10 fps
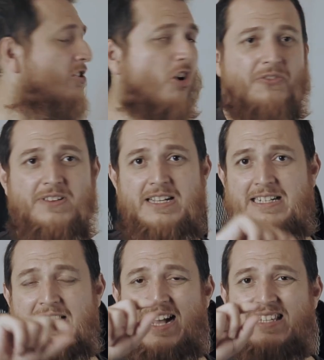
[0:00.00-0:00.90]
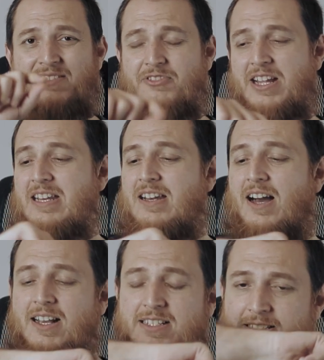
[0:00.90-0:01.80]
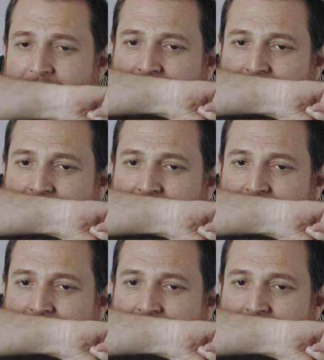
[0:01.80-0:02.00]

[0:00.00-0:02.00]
coffee. It has a very nice